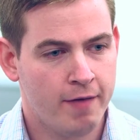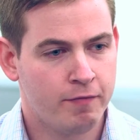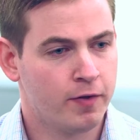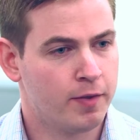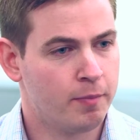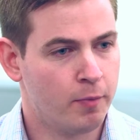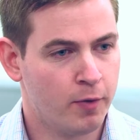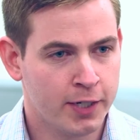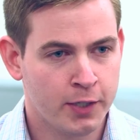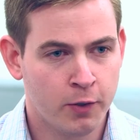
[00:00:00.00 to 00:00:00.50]
After
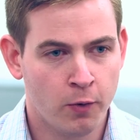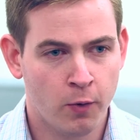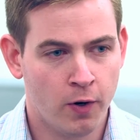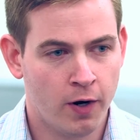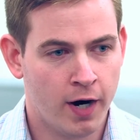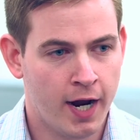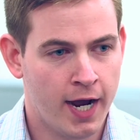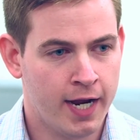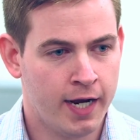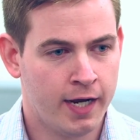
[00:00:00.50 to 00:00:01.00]
the Marine
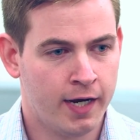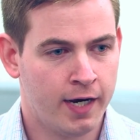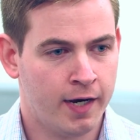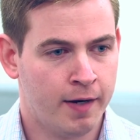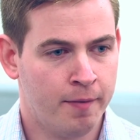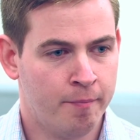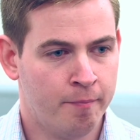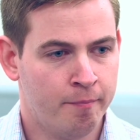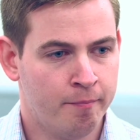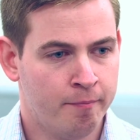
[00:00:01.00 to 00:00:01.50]
Corps,
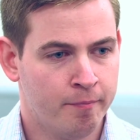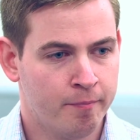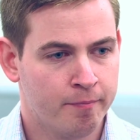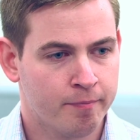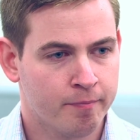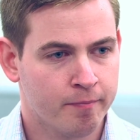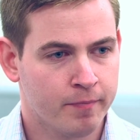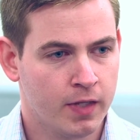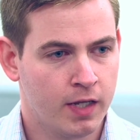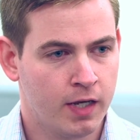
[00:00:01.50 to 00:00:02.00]
I
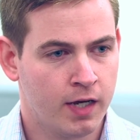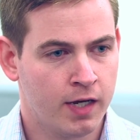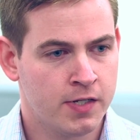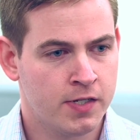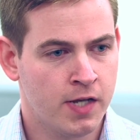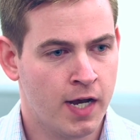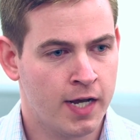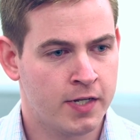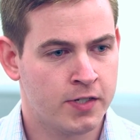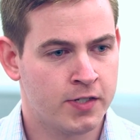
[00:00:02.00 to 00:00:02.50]

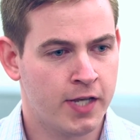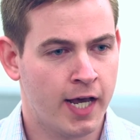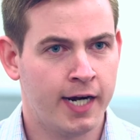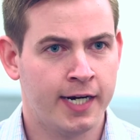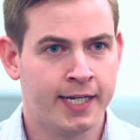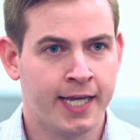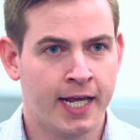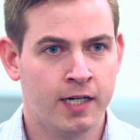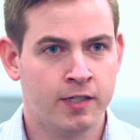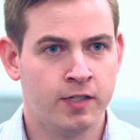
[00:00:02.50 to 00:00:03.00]

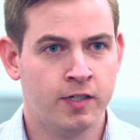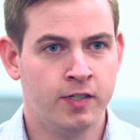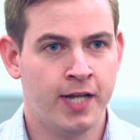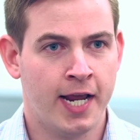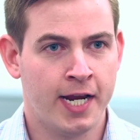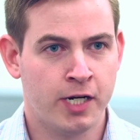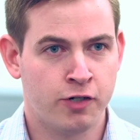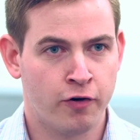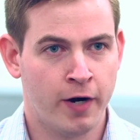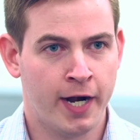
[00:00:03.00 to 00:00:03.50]
decided to get into
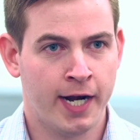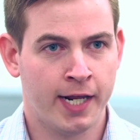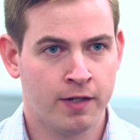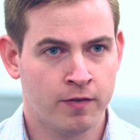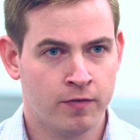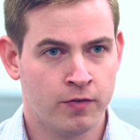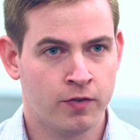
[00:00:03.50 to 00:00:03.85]
day trading.